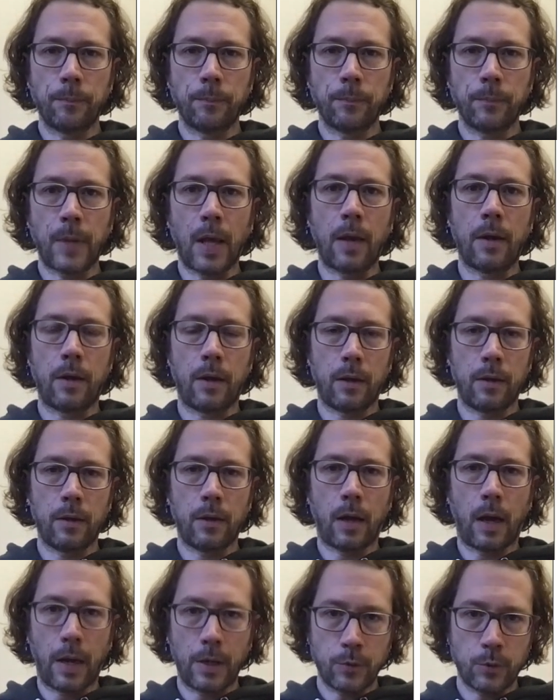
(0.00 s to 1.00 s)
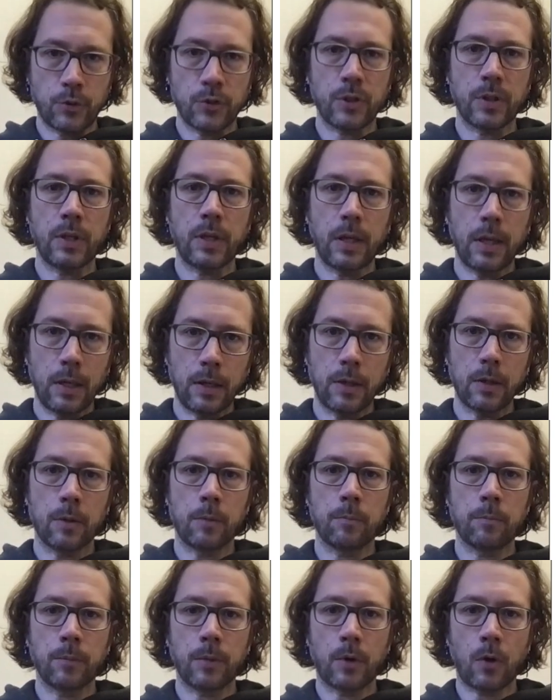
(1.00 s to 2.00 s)
yeah, hydrogen,
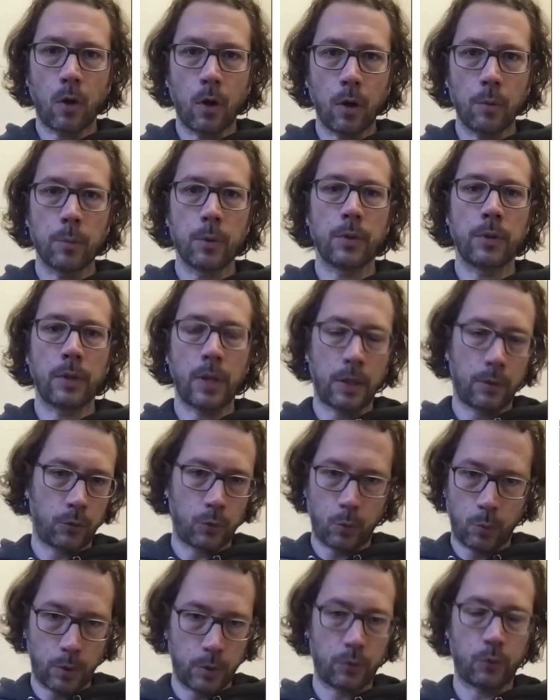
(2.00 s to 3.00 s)
helium, carbon, and so on.